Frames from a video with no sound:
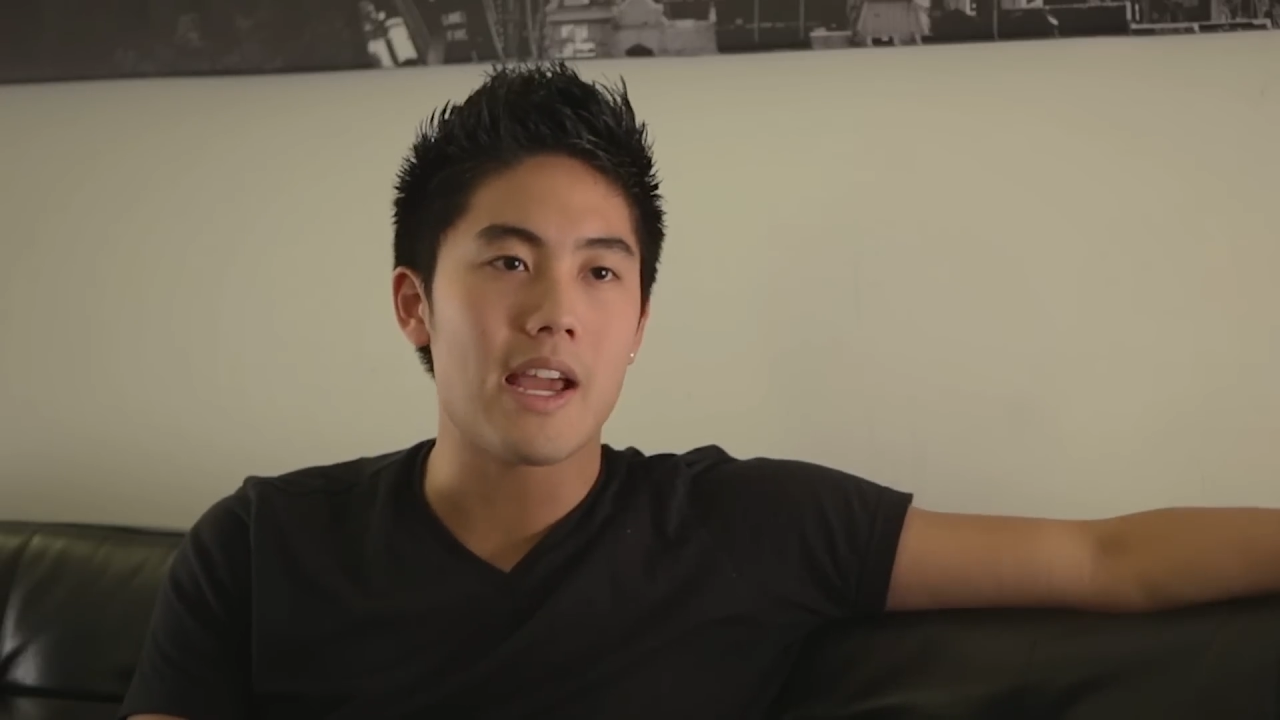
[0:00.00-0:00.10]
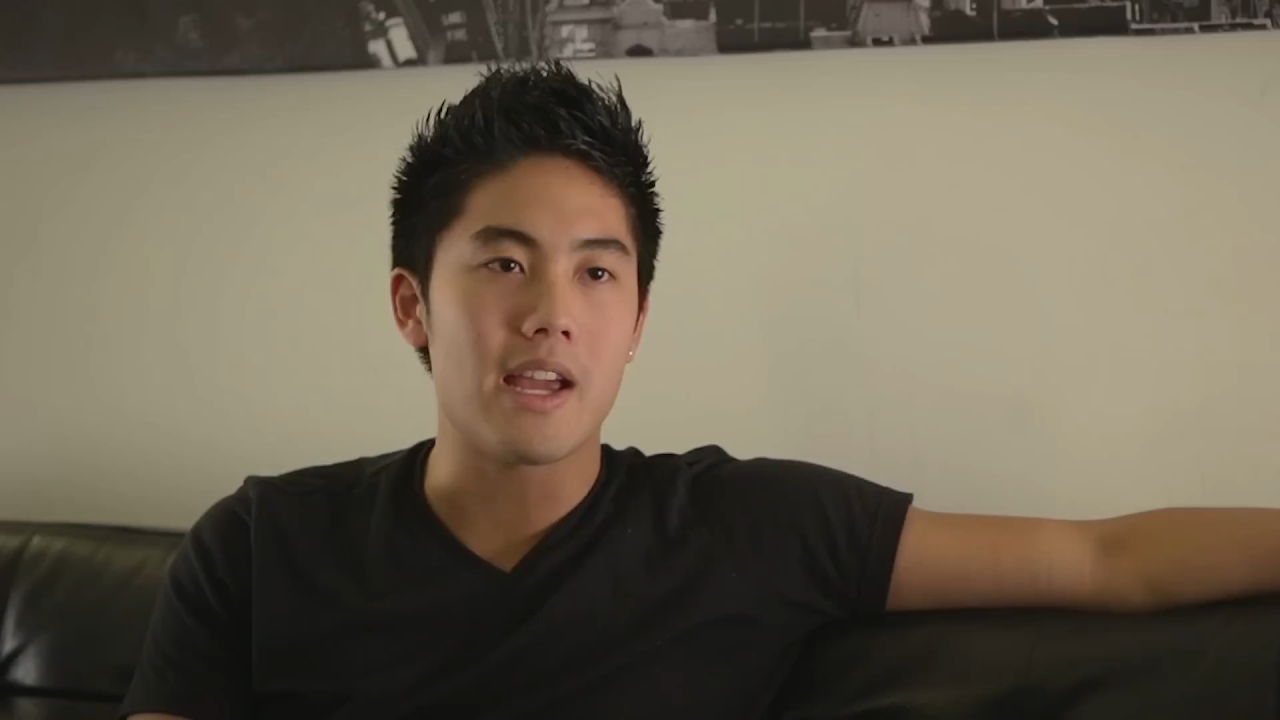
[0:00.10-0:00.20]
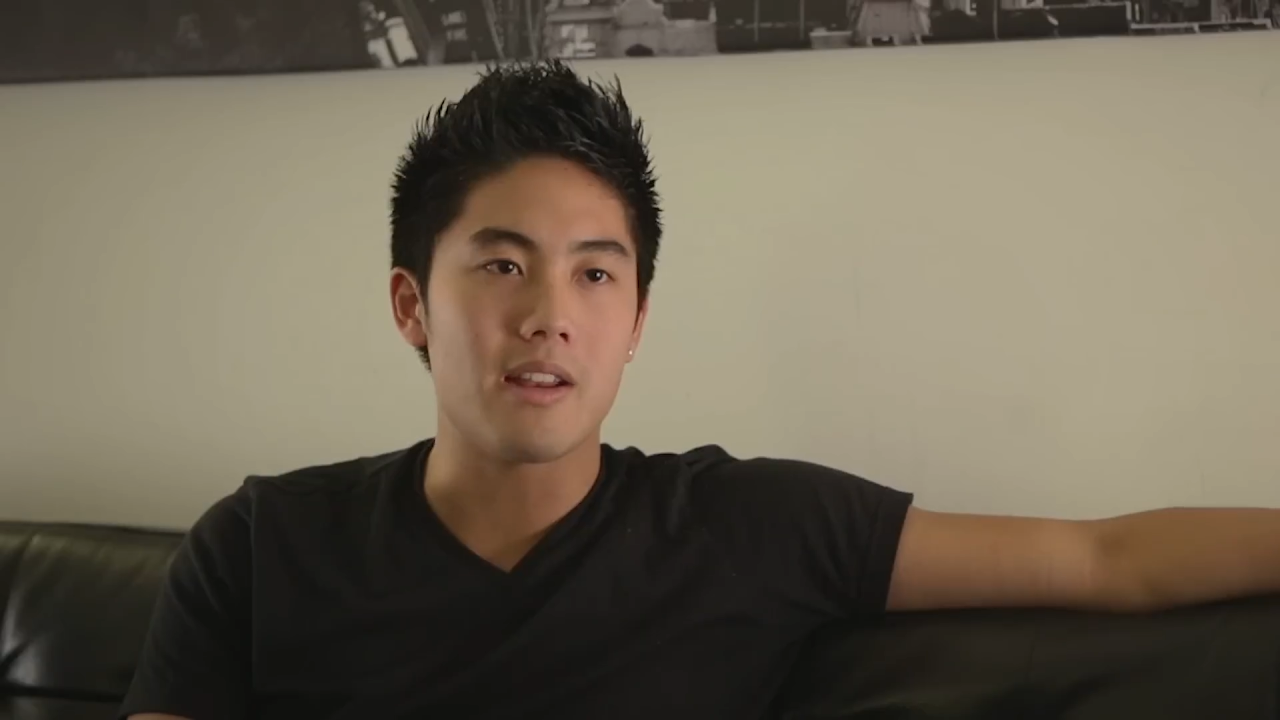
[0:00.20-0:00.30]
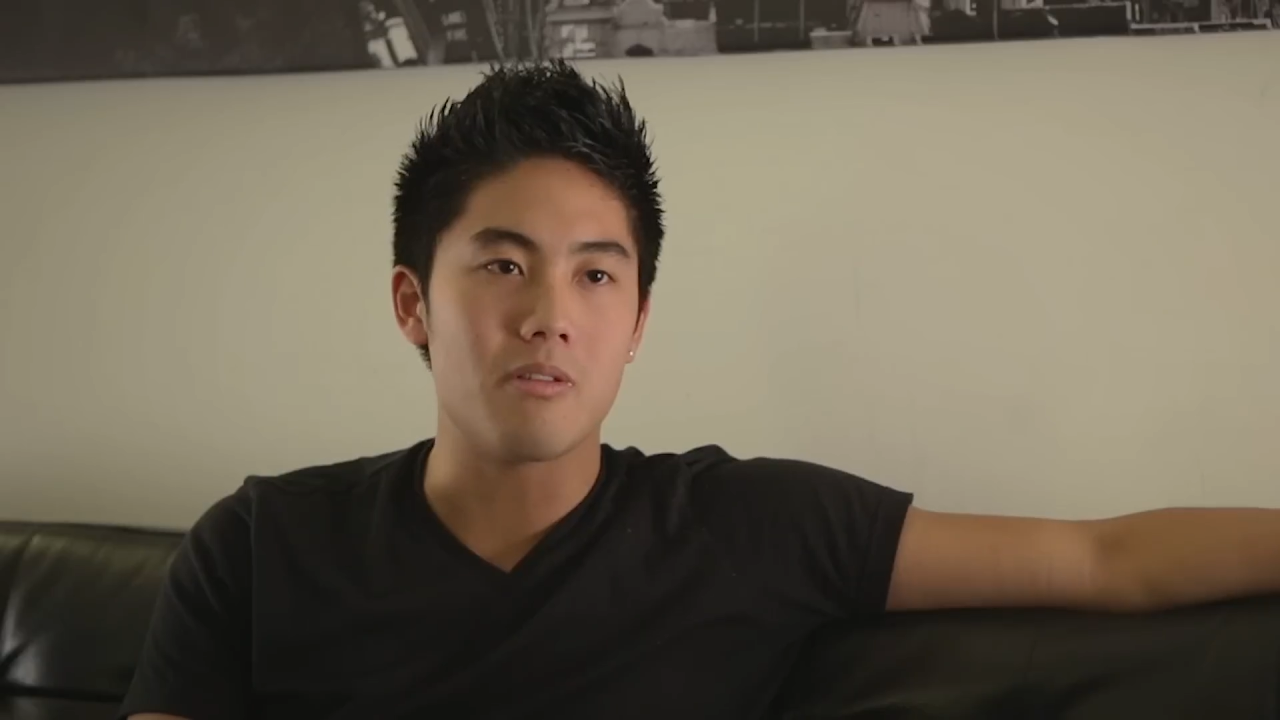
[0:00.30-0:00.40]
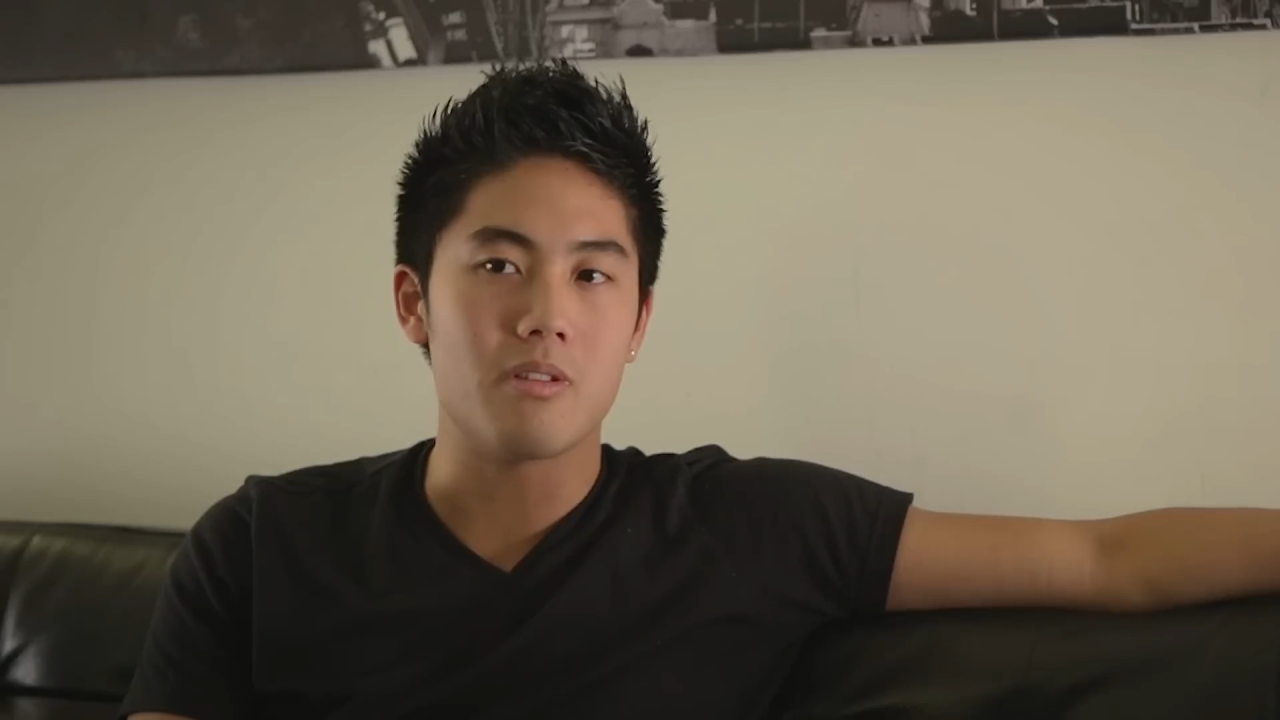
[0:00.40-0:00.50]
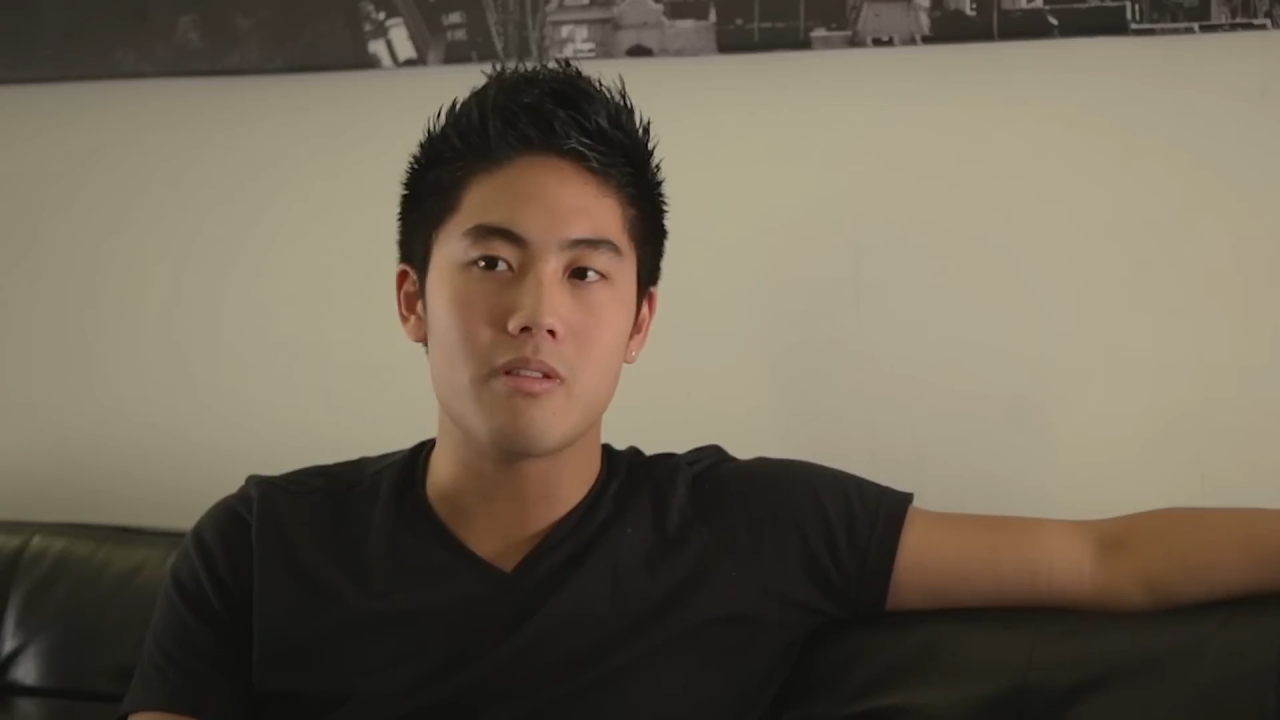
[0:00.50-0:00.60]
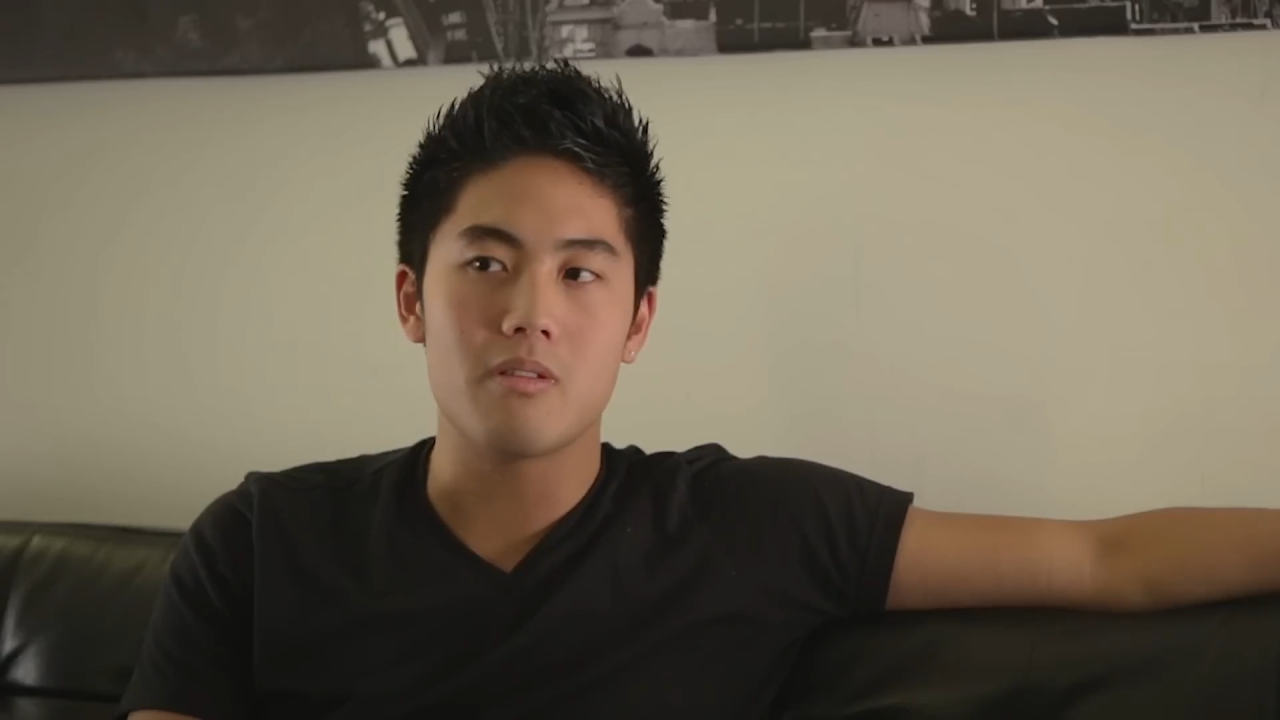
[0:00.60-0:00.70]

and